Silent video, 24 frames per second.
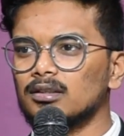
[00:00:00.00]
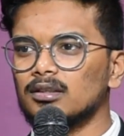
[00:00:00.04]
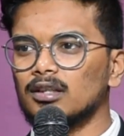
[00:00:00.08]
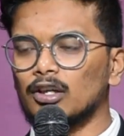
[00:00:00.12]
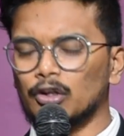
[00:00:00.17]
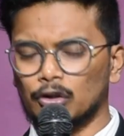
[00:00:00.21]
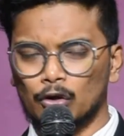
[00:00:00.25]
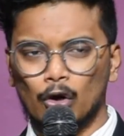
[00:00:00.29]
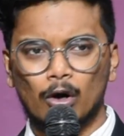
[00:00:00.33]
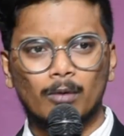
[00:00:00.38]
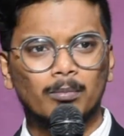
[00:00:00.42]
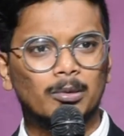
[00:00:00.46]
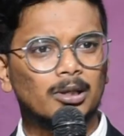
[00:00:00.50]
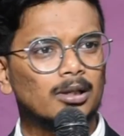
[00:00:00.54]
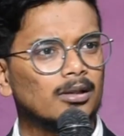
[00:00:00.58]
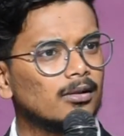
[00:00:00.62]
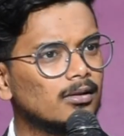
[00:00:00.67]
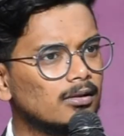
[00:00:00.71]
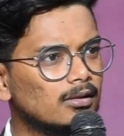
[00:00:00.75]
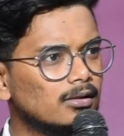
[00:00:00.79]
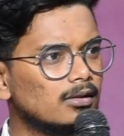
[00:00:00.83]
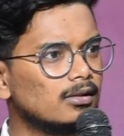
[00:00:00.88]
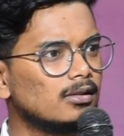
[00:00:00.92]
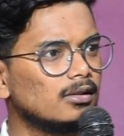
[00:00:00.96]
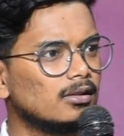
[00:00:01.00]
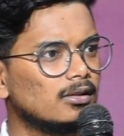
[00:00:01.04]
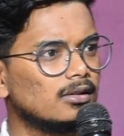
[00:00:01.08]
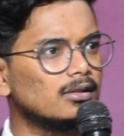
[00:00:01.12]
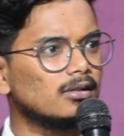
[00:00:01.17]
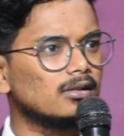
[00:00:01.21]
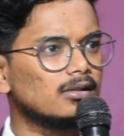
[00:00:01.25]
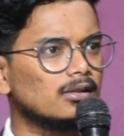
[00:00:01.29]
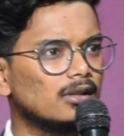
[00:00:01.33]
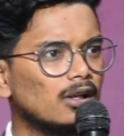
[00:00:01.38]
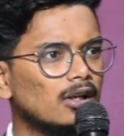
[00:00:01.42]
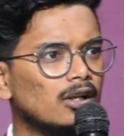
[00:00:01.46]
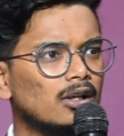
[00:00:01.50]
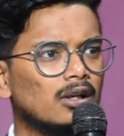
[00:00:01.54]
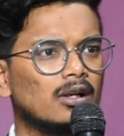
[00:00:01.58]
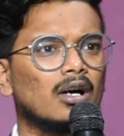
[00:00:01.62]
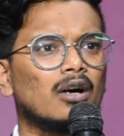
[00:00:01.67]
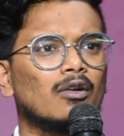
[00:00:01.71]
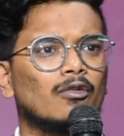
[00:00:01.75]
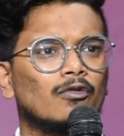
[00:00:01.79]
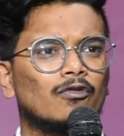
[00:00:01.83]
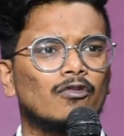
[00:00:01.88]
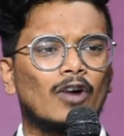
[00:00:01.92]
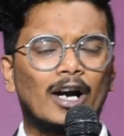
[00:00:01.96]
a robber,
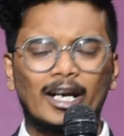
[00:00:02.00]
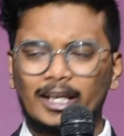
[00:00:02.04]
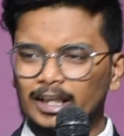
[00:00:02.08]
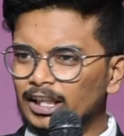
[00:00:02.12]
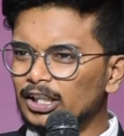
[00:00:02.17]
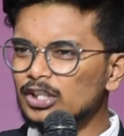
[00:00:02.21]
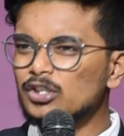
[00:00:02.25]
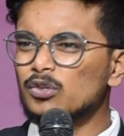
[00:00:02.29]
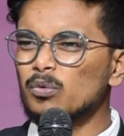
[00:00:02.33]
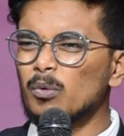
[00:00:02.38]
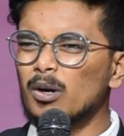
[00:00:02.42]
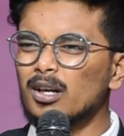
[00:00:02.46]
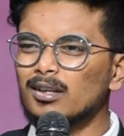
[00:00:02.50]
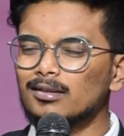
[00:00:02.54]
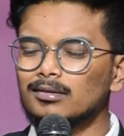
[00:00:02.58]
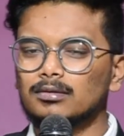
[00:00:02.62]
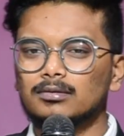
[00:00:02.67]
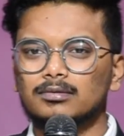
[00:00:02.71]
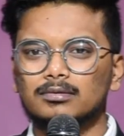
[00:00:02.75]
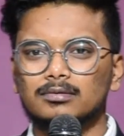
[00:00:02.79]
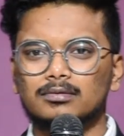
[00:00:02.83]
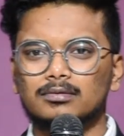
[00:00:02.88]
a violent one.